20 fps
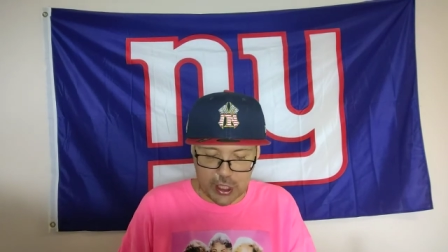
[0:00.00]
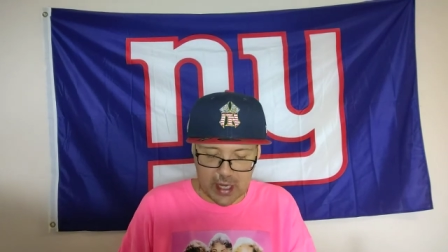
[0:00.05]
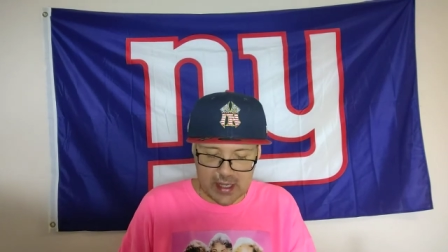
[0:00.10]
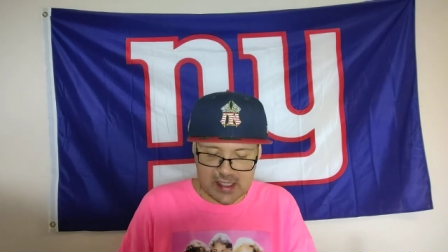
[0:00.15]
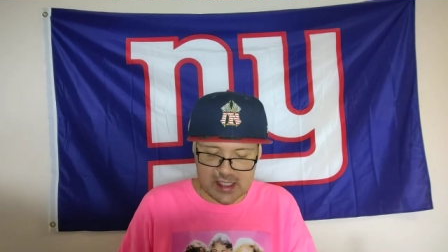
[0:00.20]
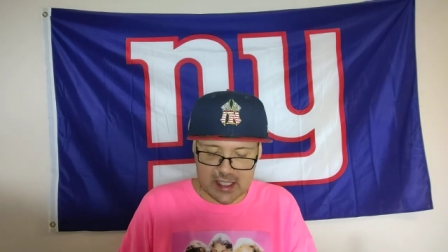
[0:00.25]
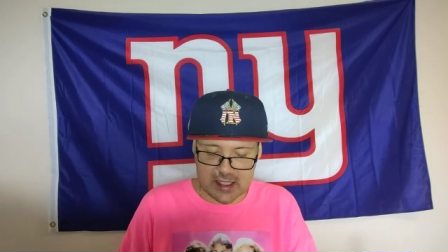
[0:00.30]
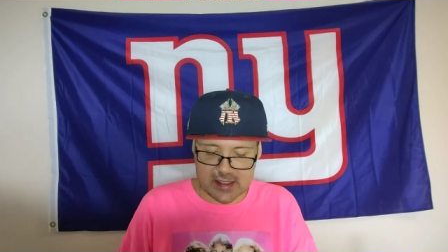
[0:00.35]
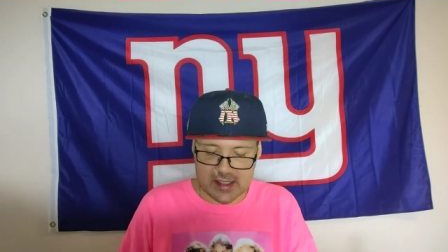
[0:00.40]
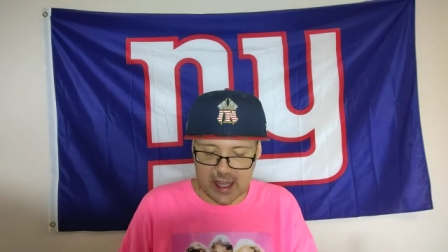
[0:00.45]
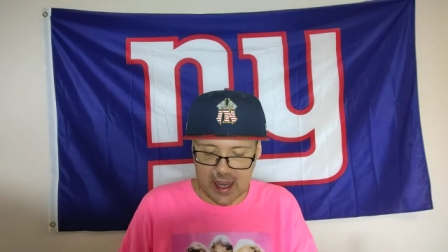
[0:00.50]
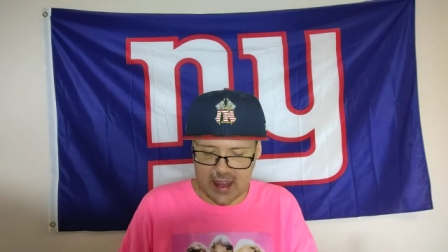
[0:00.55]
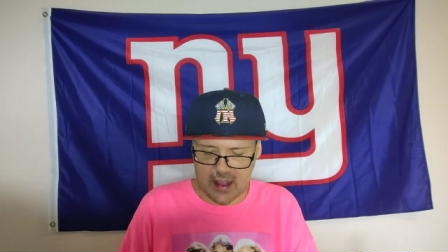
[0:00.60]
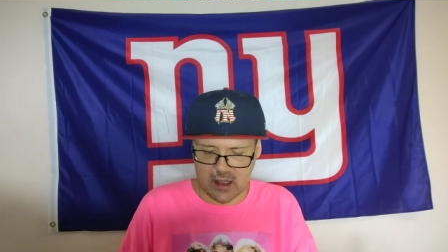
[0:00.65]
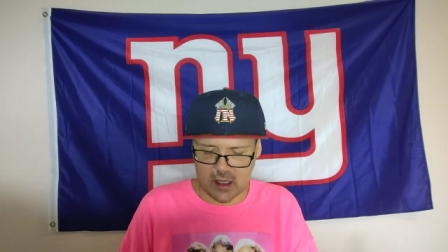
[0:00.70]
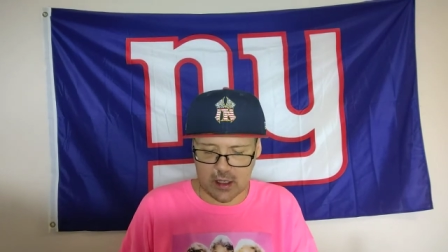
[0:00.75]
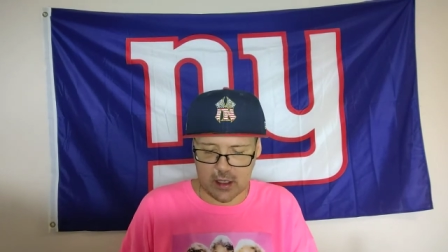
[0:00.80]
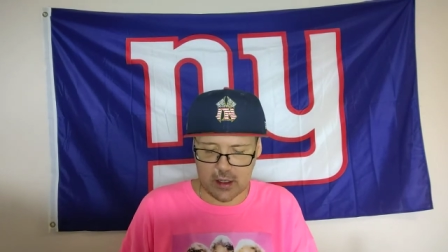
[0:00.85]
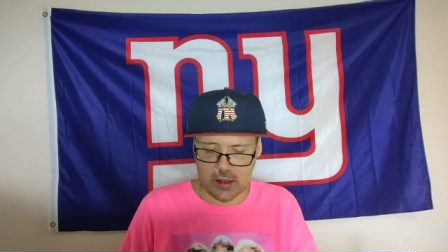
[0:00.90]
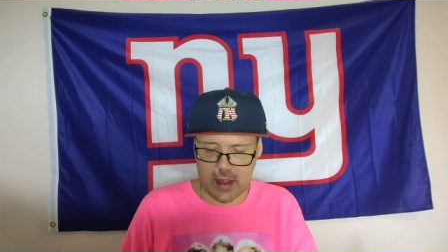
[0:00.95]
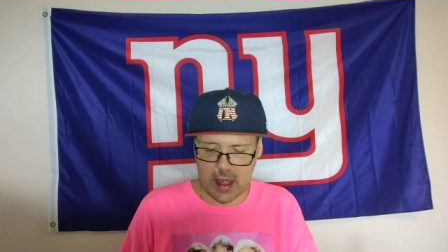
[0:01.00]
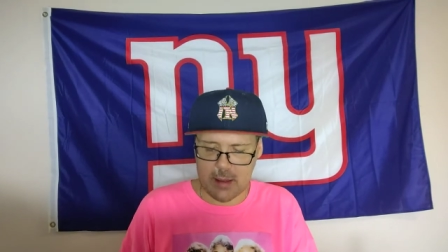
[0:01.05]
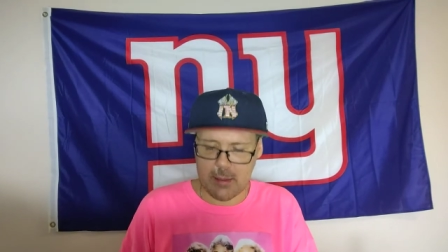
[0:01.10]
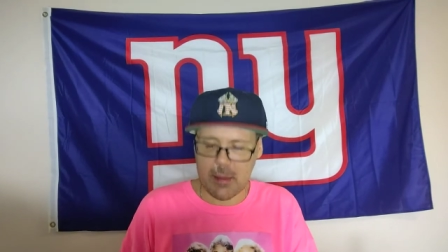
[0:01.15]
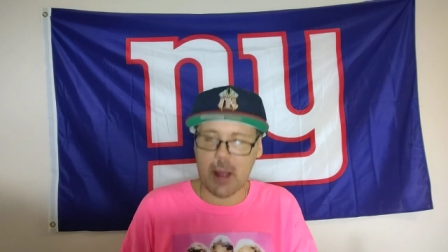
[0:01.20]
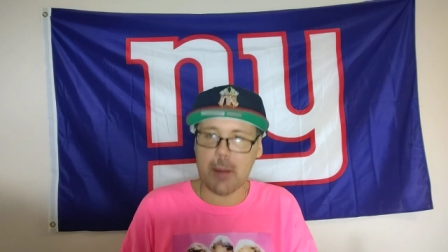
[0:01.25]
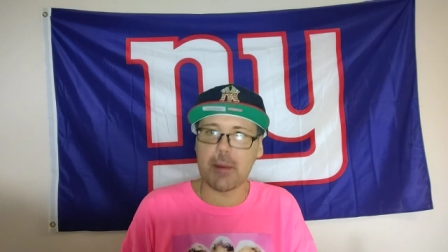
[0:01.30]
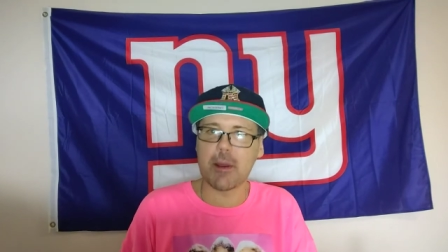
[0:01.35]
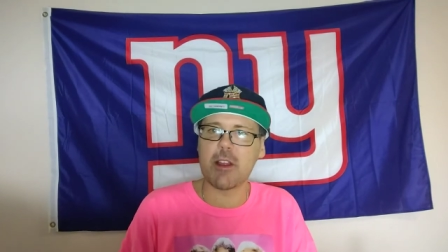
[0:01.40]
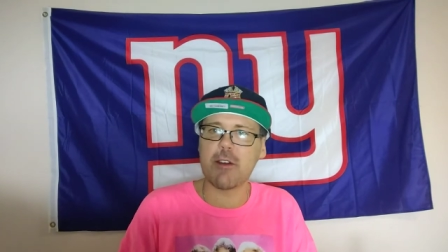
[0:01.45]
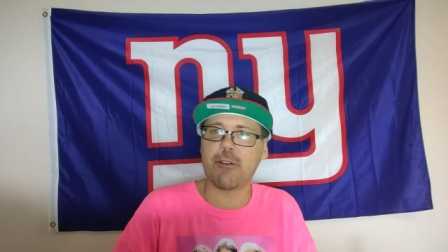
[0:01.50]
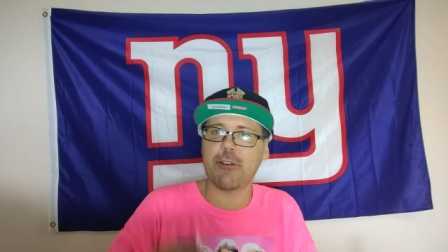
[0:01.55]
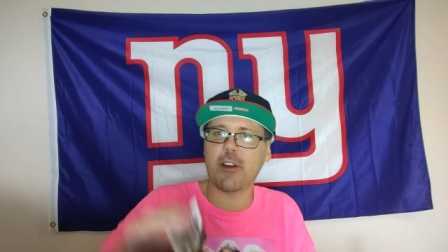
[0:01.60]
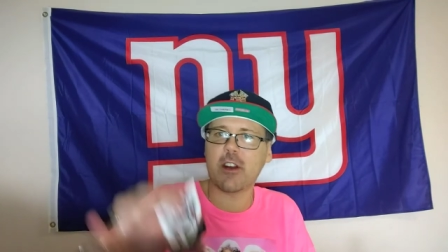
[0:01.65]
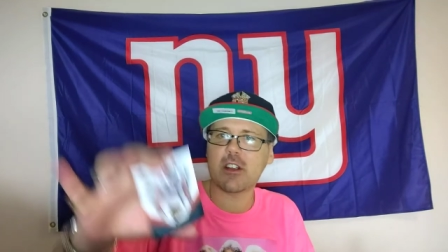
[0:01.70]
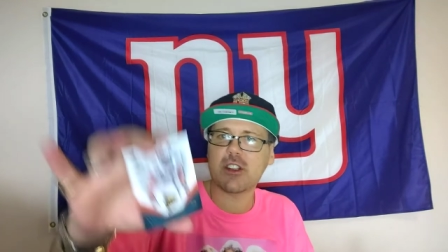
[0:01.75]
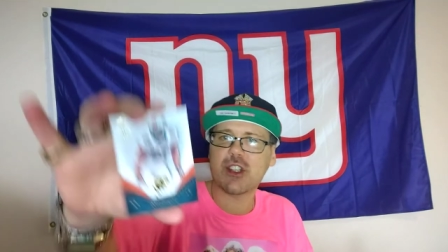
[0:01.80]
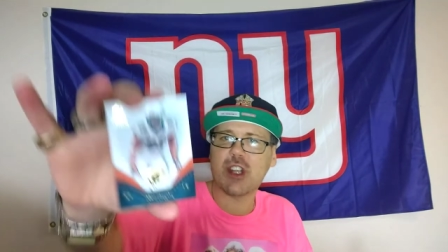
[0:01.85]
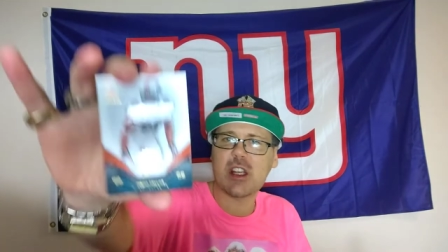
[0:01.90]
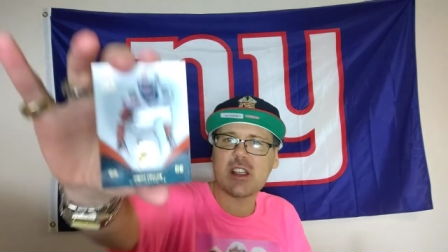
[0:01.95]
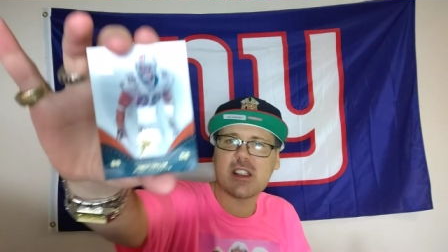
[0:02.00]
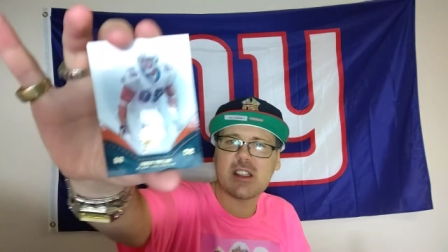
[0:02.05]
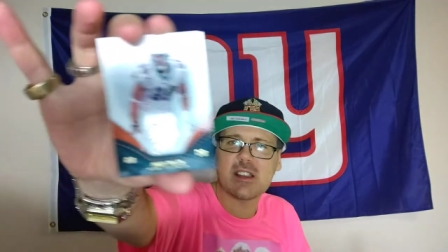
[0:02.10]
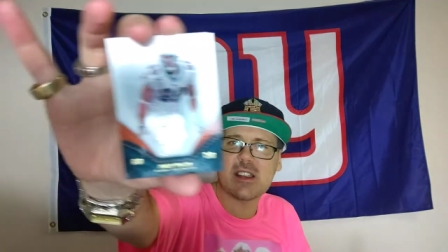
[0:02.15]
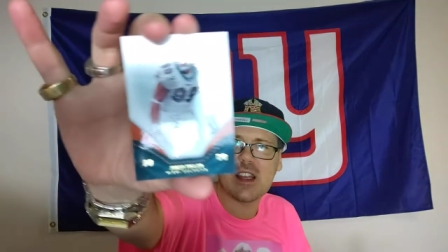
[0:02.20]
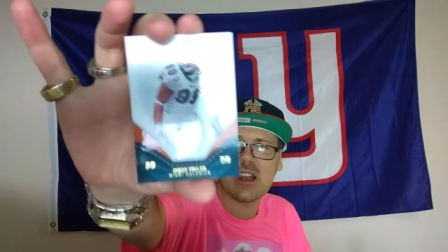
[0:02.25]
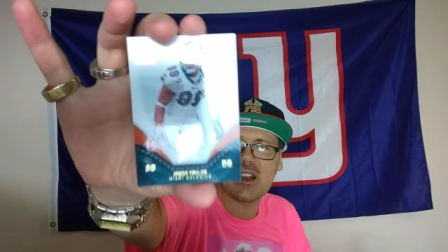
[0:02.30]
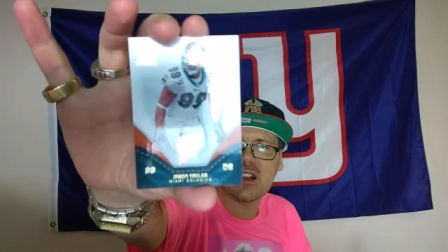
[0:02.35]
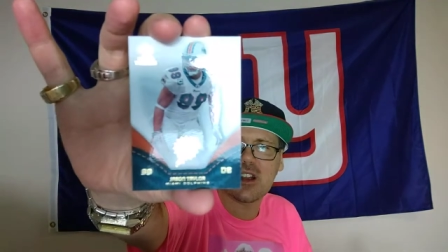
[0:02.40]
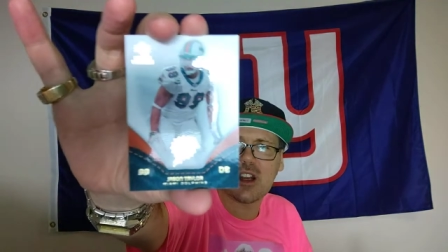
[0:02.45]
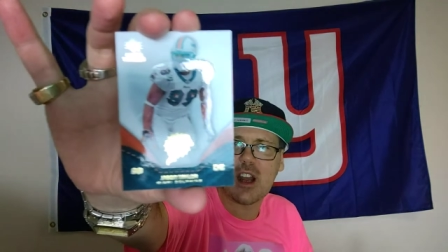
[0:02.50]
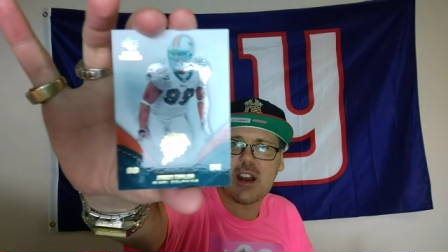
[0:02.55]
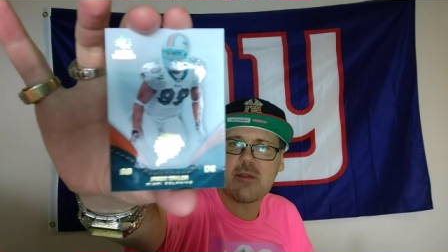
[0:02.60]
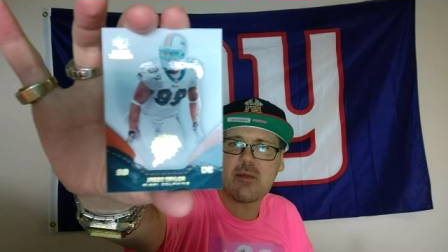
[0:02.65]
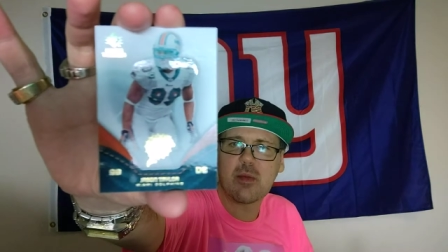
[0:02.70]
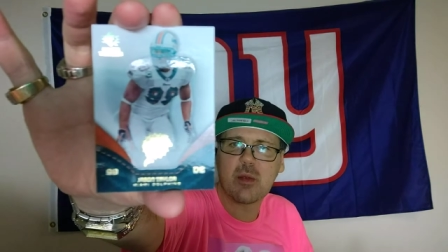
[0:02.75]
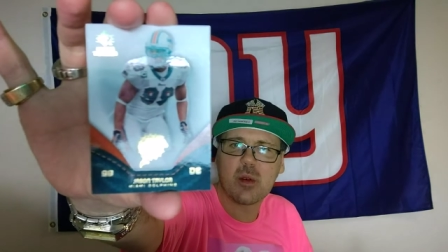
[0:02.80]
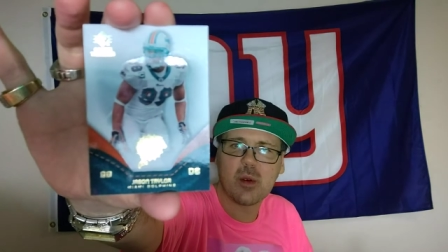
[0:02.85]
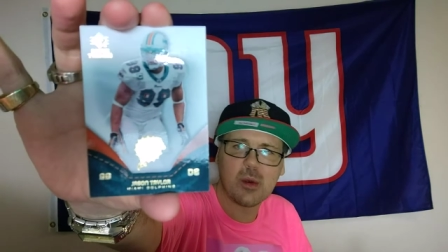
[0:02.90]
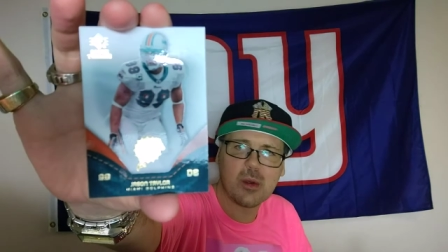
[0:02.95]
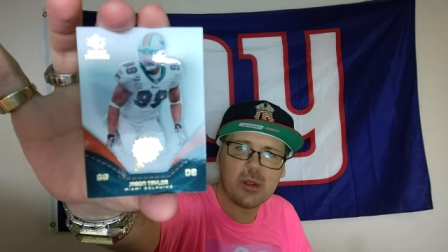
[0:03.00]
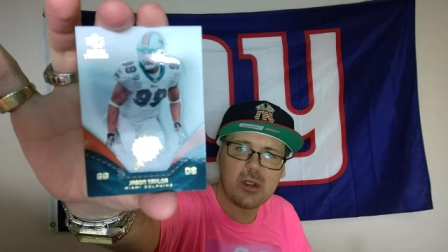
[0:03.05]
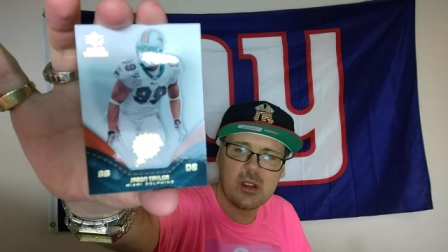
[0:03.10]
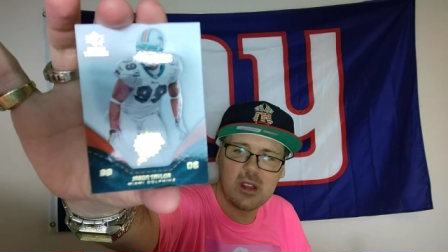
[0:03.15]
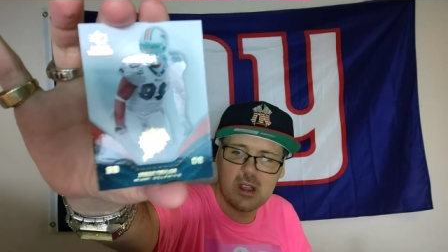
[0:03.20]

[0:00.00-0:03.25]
Jason Taylor. That might be the first Jason Taylor I pulled.